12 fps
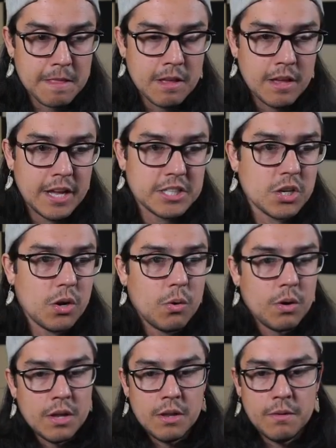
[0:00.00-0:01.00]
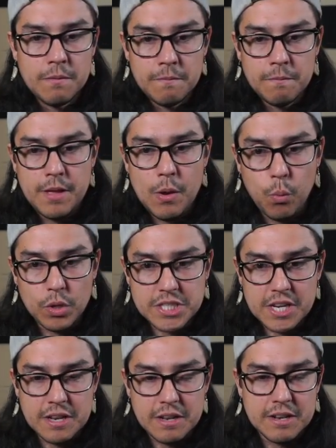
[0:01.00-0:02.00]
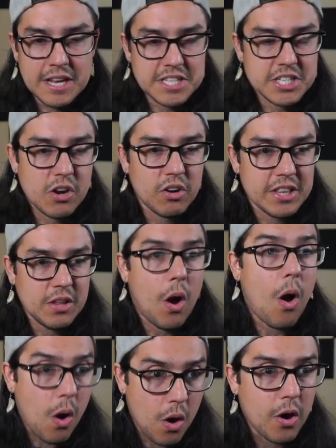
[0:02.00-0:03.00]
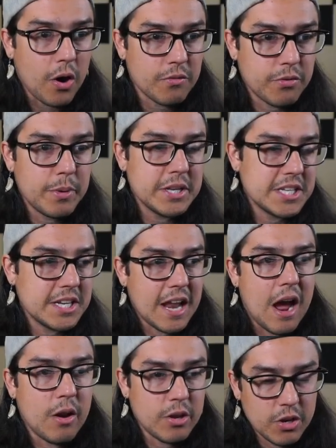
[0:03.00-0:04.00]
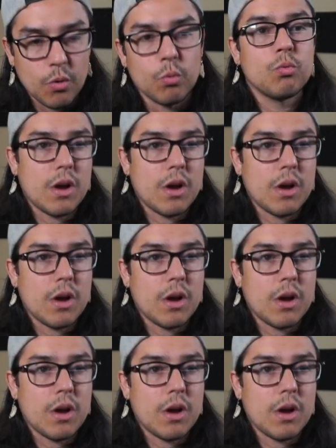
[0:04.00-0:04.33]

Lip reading: And so it wasn't necessarily hard for me to sit down and,